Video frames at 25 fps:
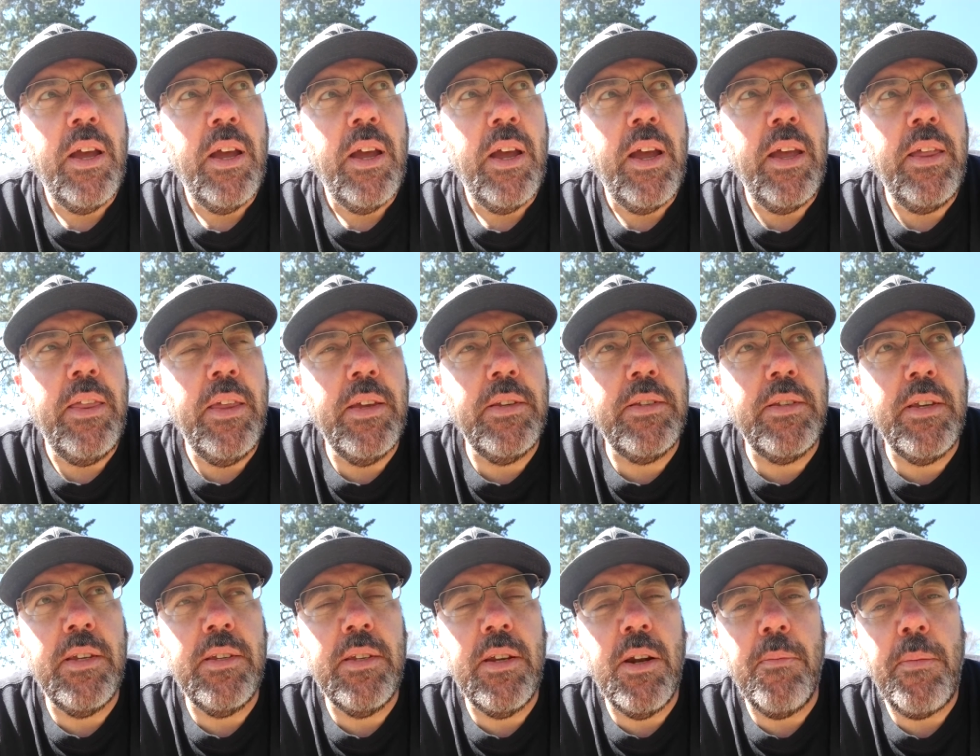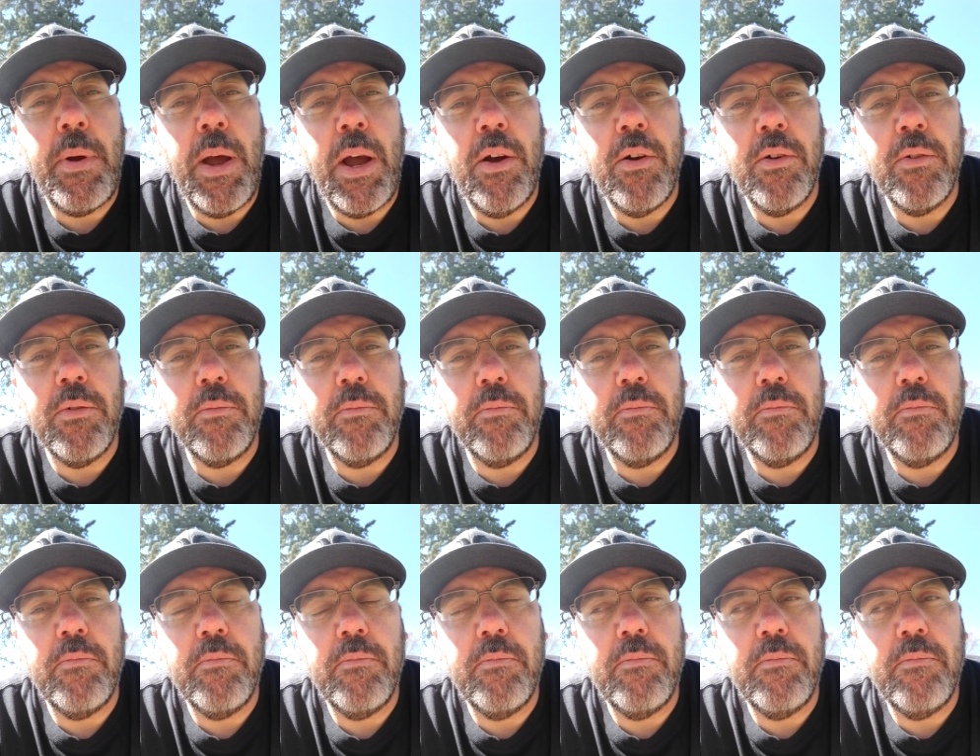And this isn't about
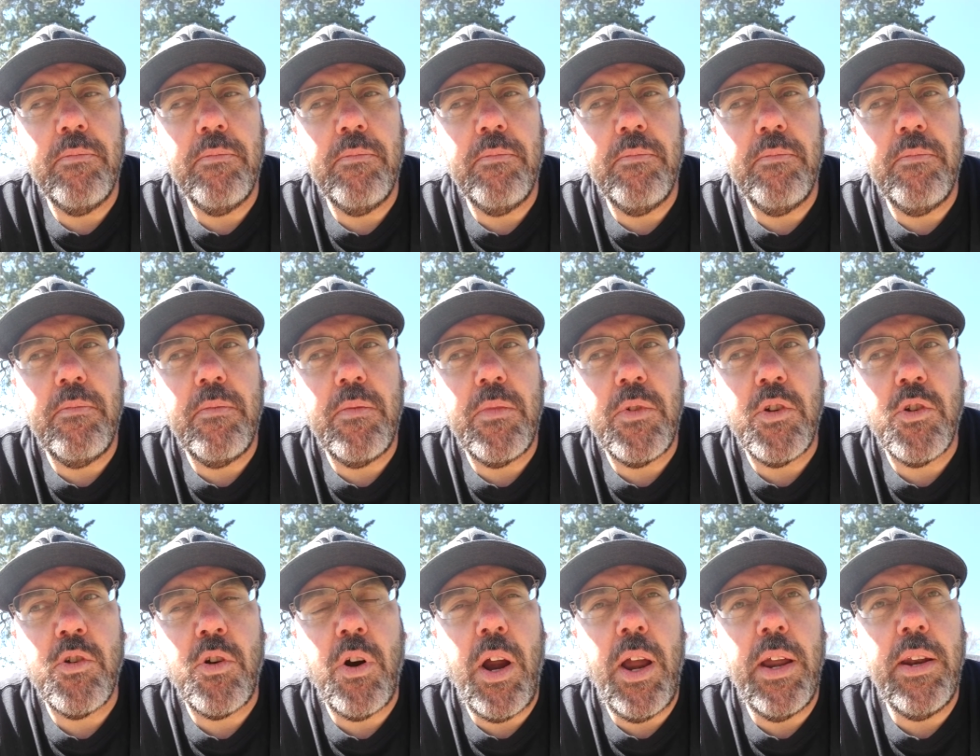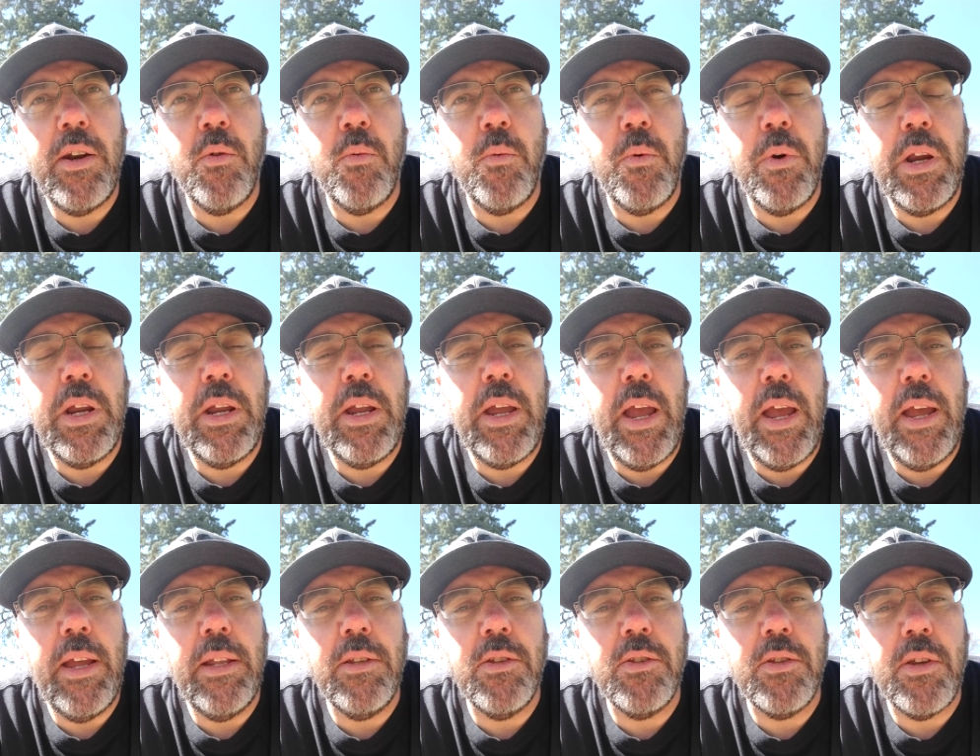trying to
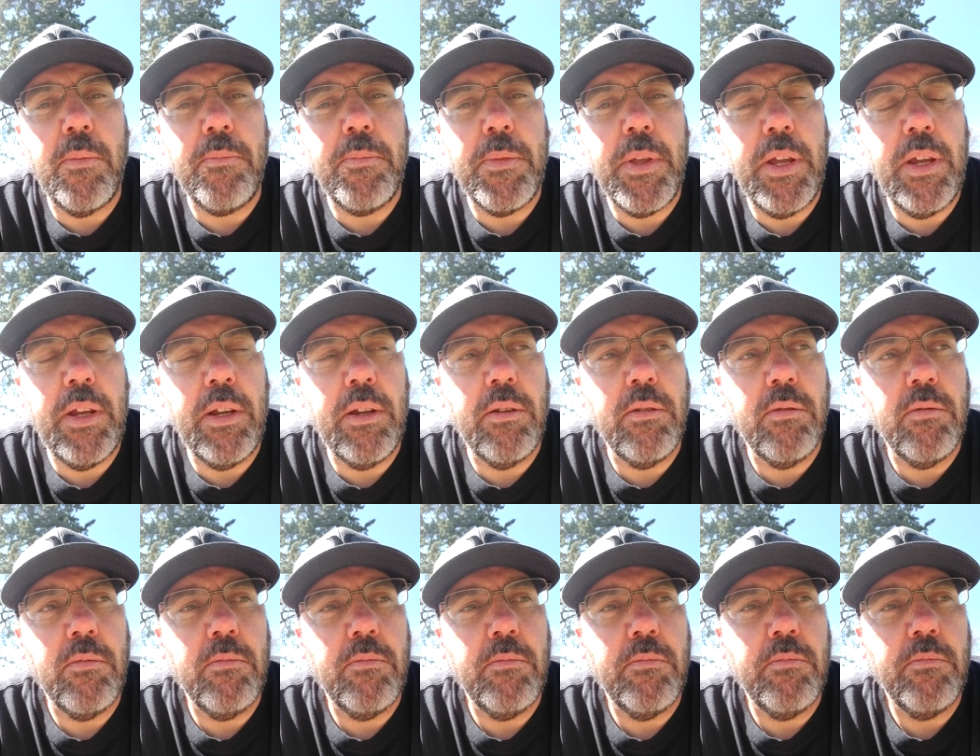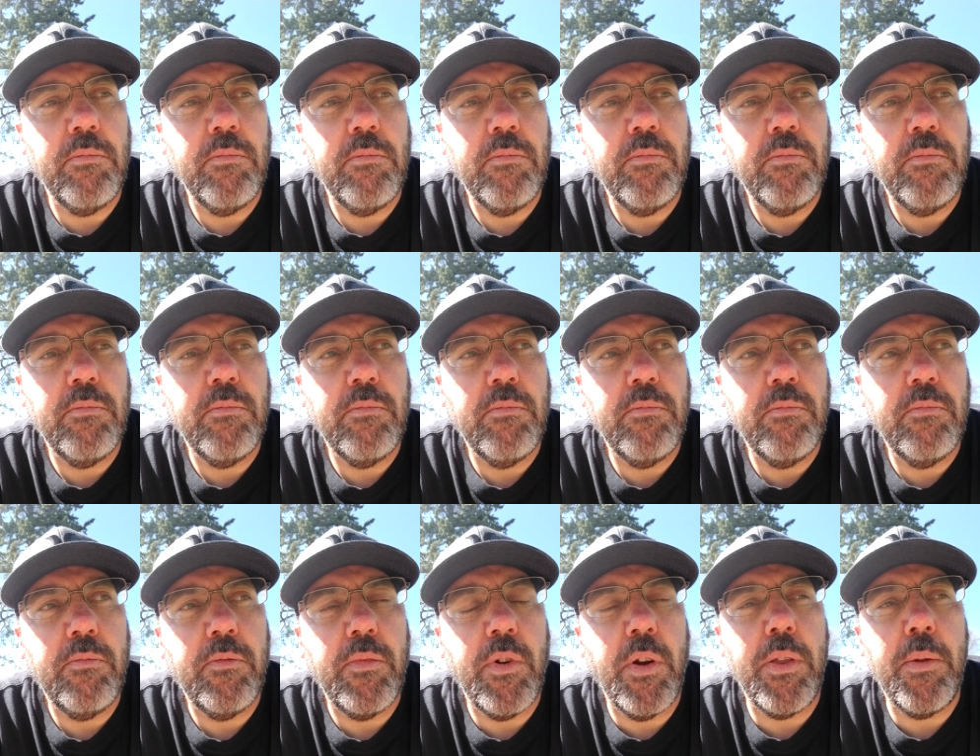regain something
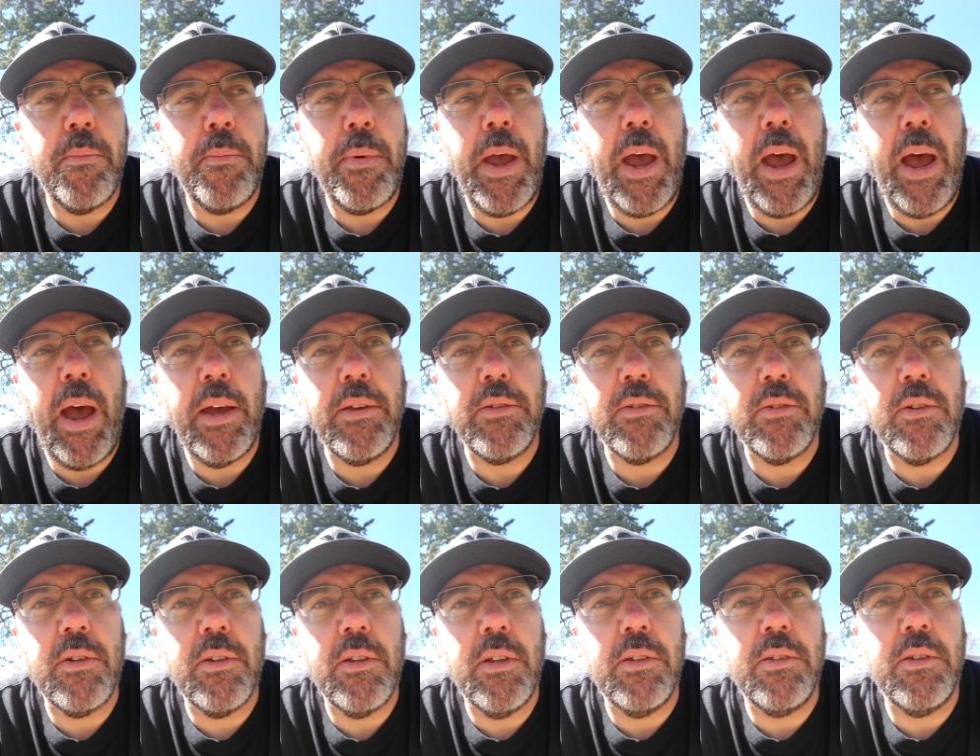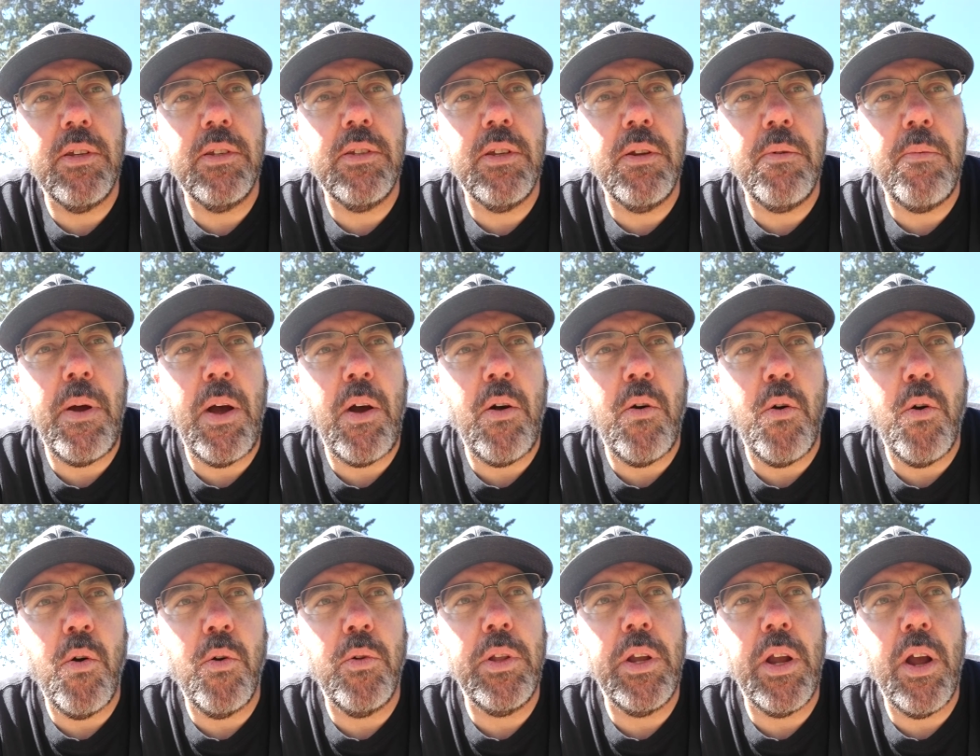from the past. This isn't about
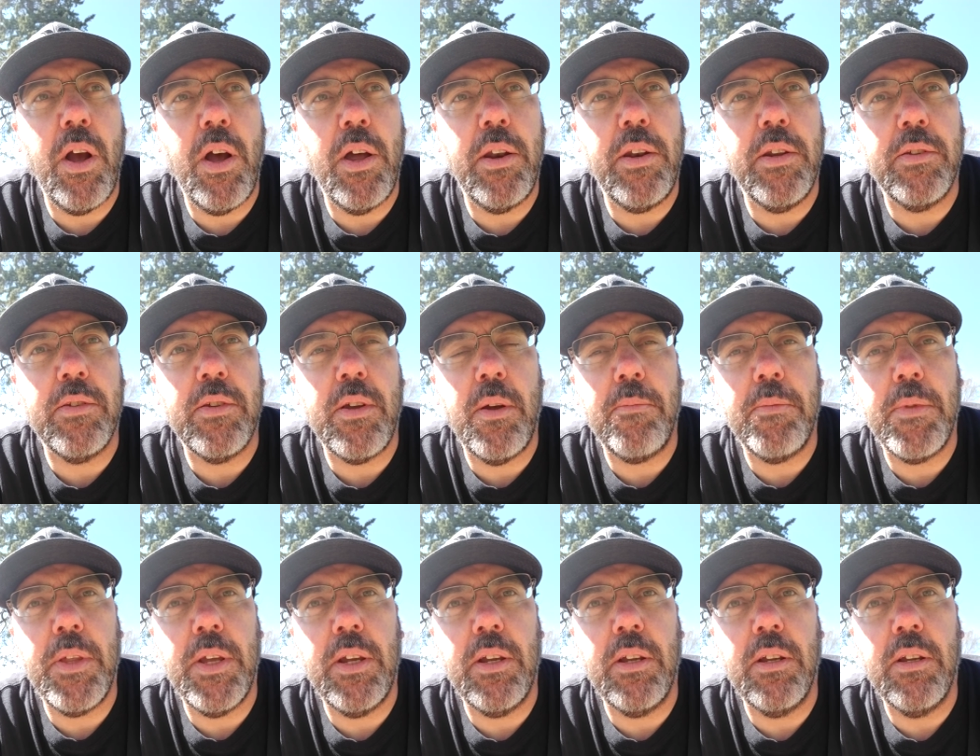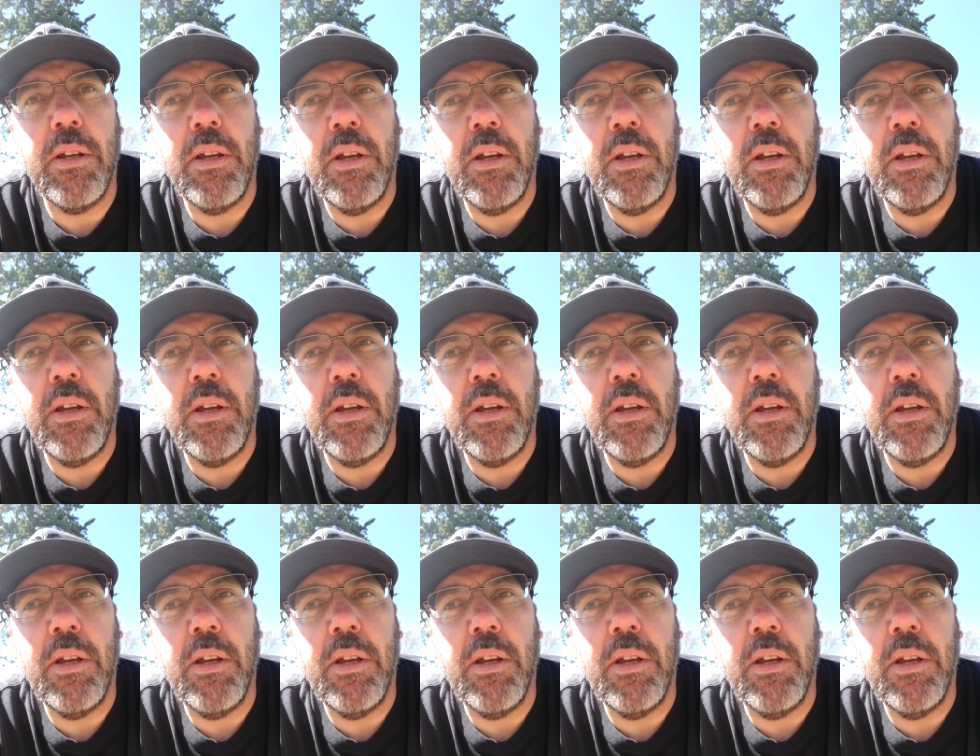holding on to something